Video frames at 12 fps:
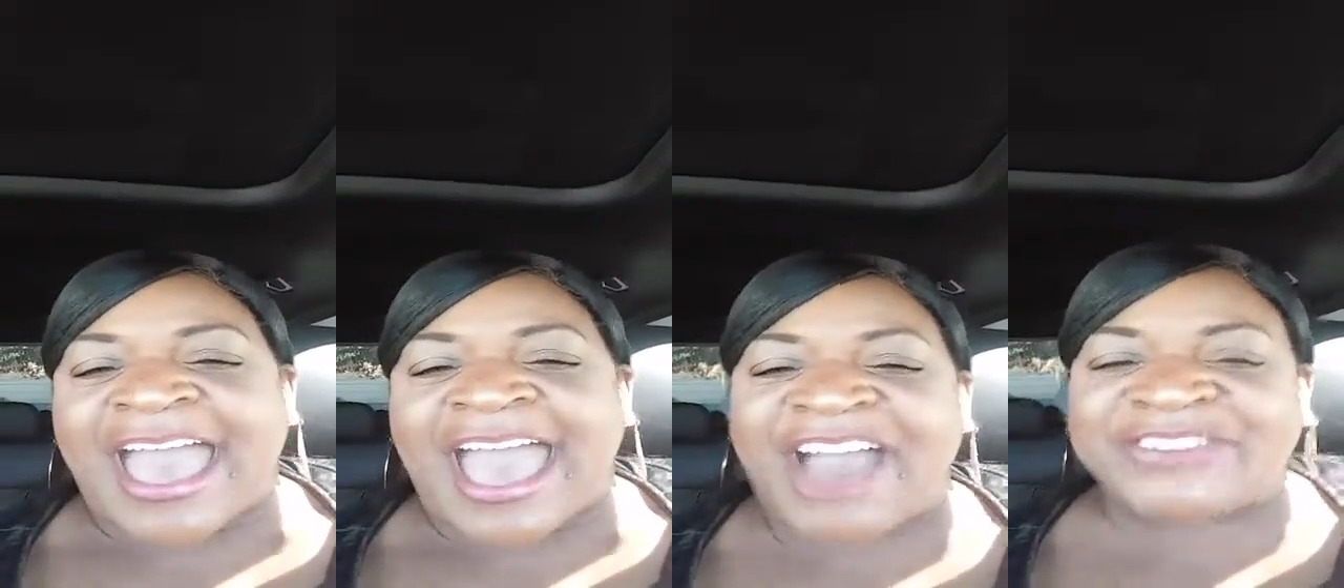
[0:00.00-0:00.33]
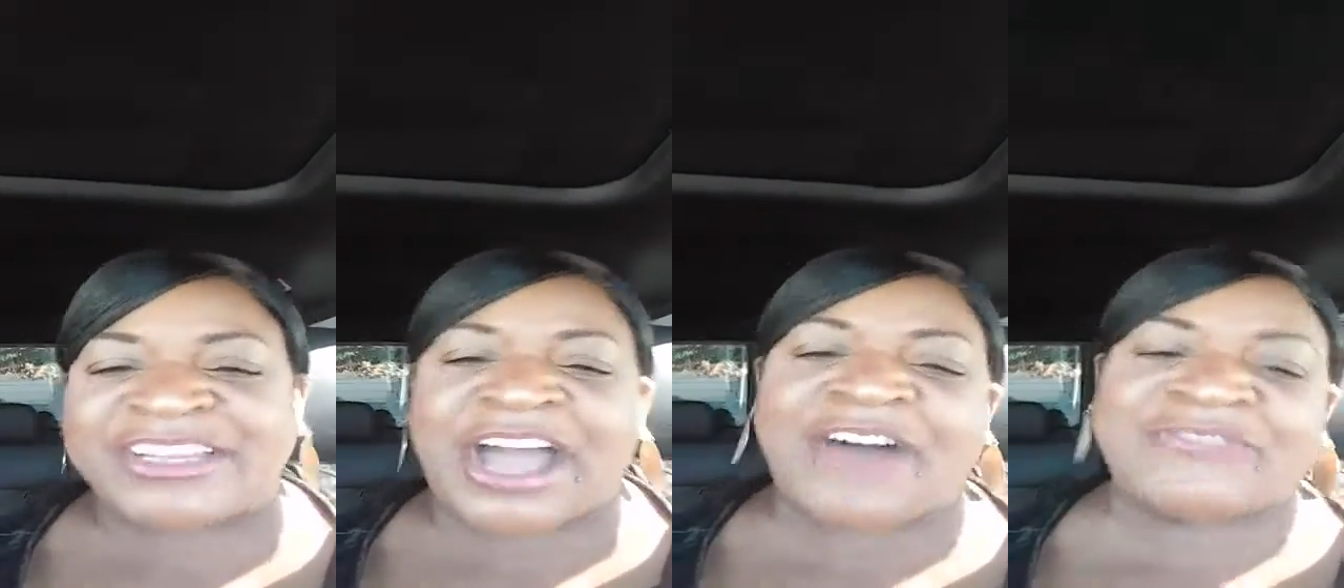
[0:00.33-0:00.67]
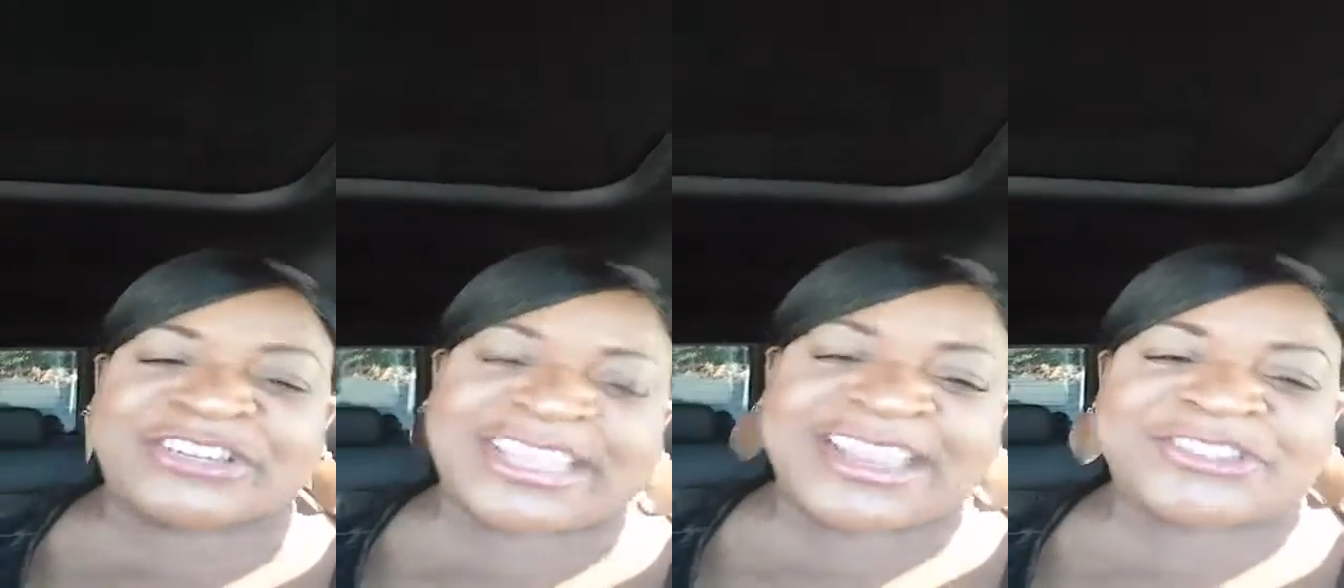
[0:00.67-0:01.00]
having a
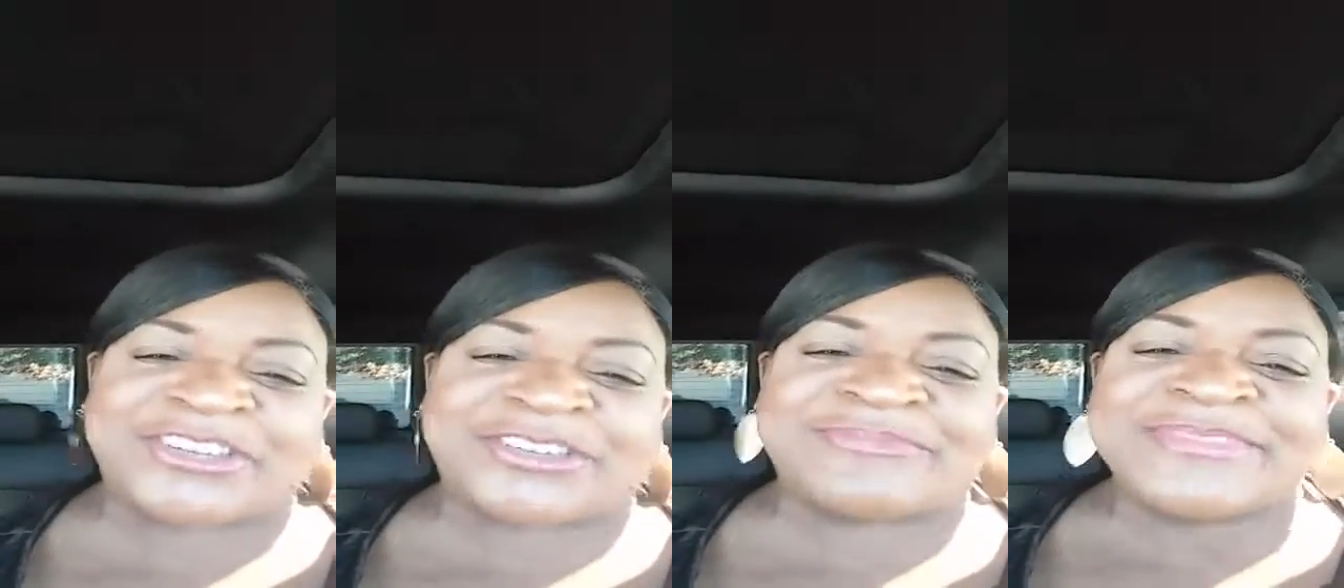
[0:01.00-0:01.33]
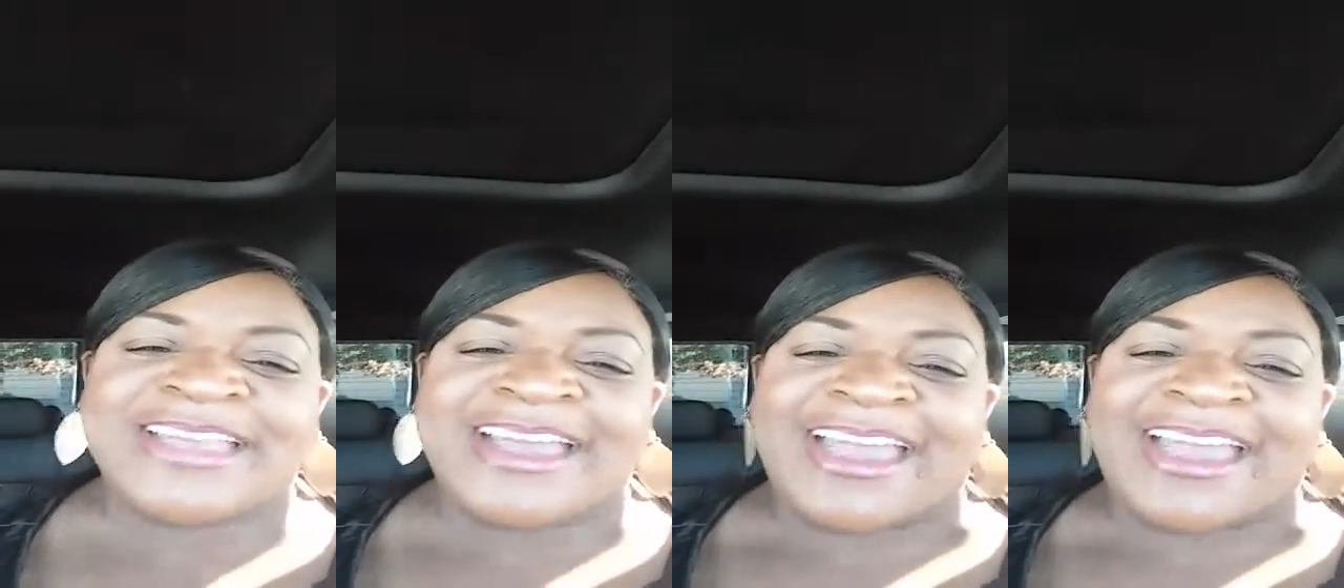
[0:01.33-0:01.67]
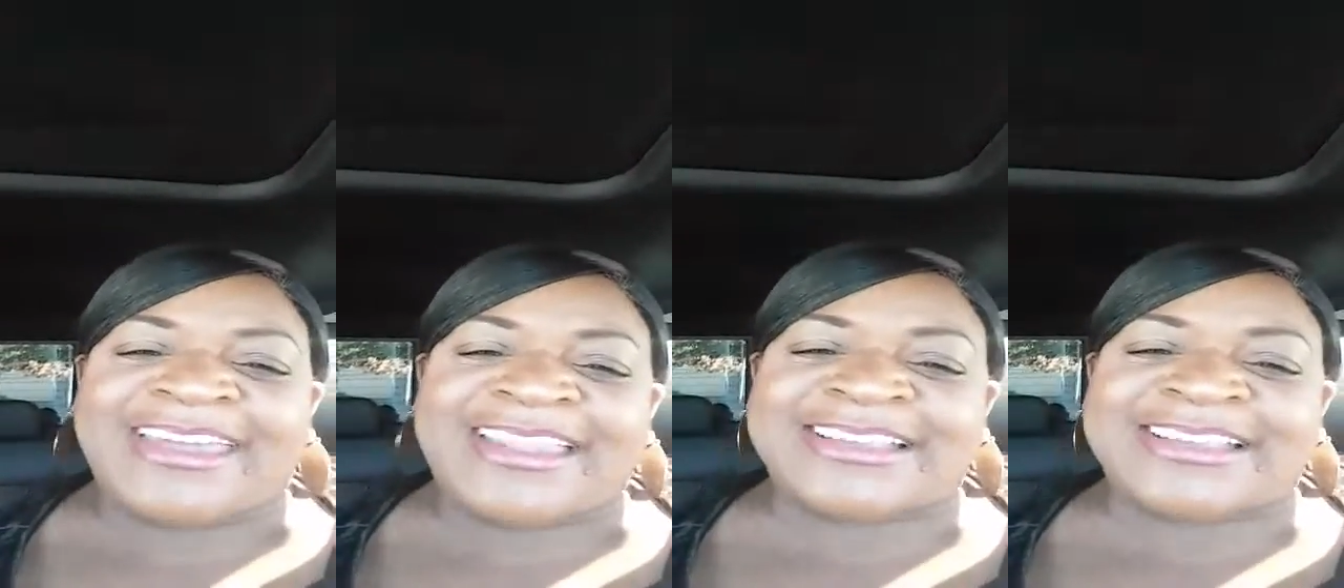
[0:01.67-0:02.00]
conversation.
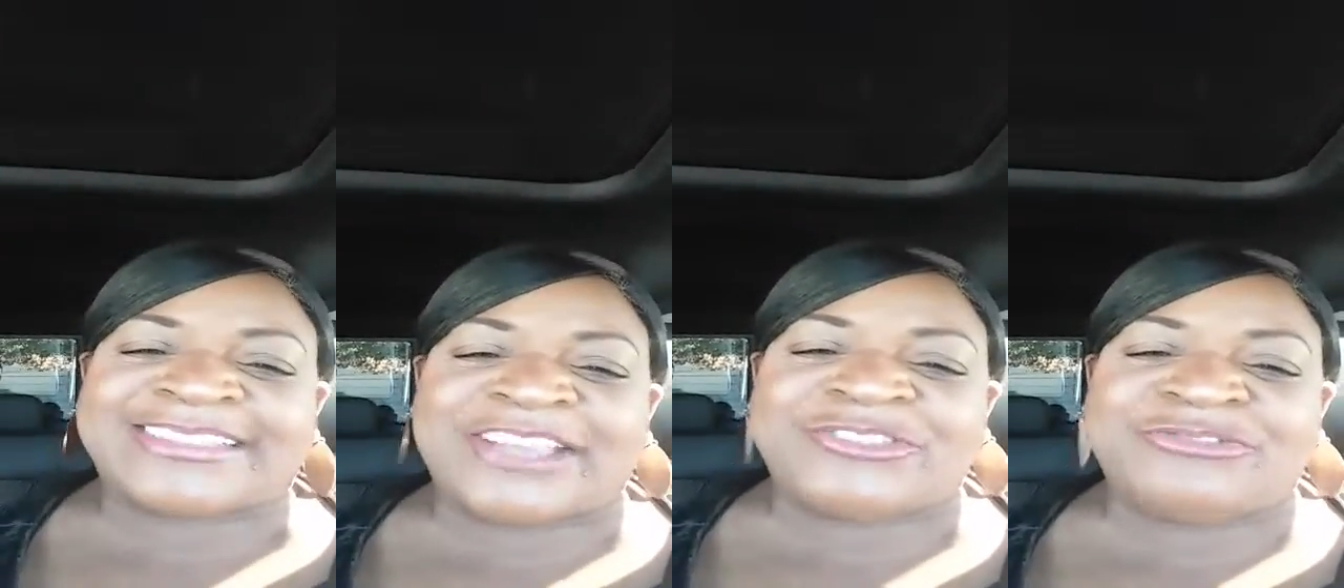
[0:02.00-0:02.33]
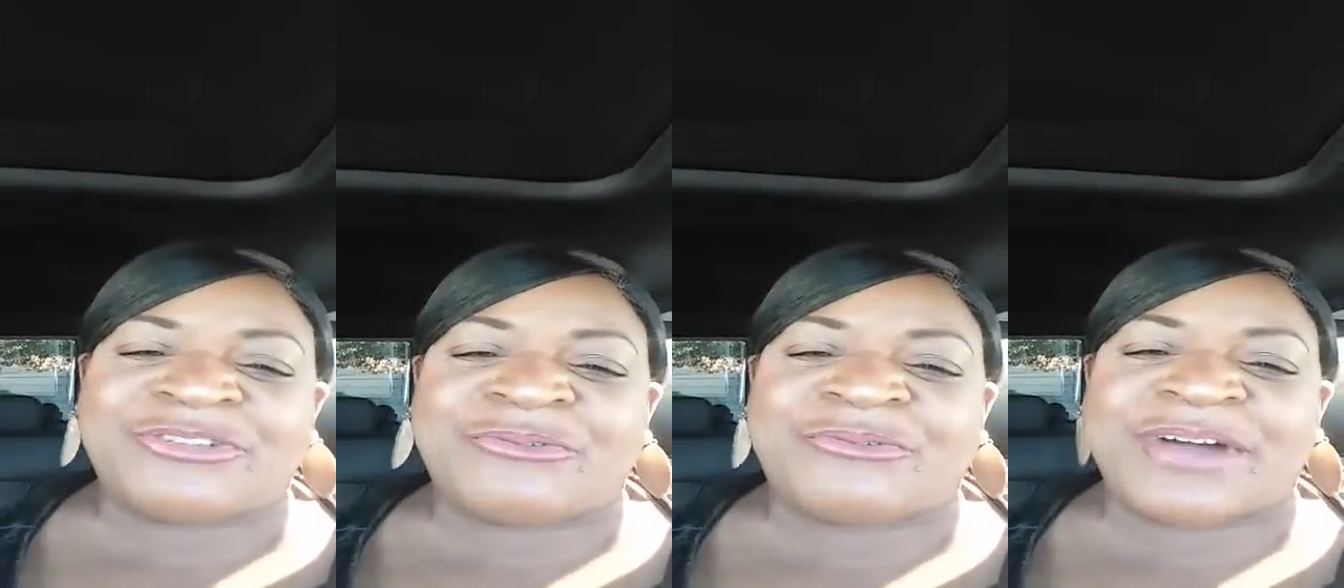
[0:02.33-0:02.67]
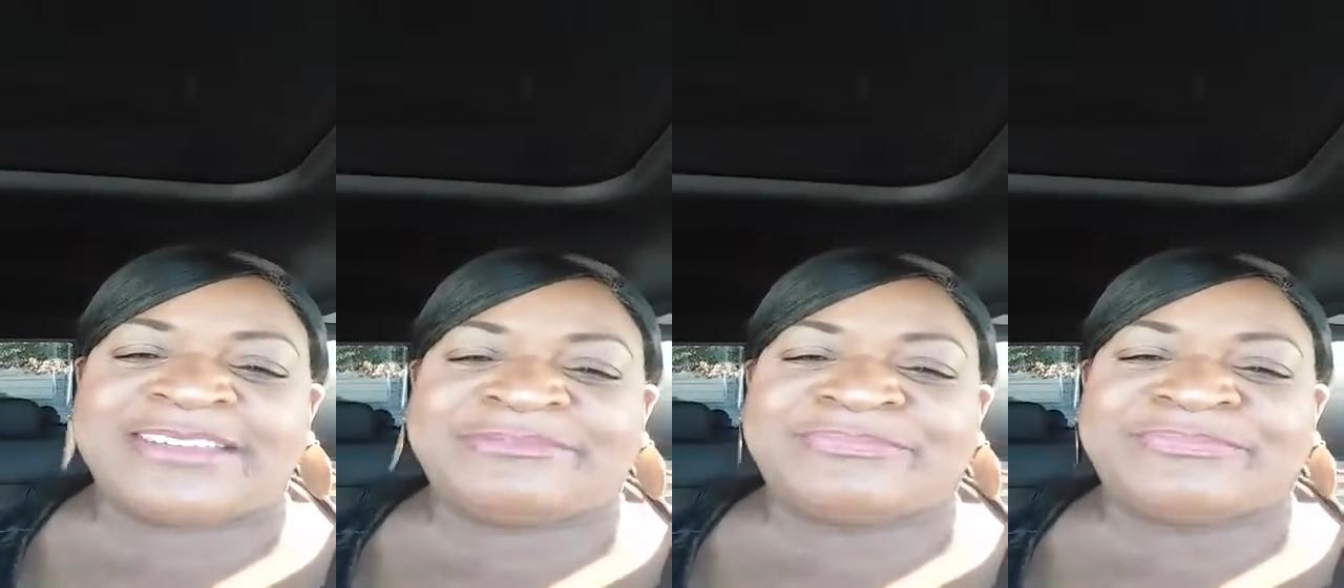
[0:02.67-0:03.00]
And I said, you know what?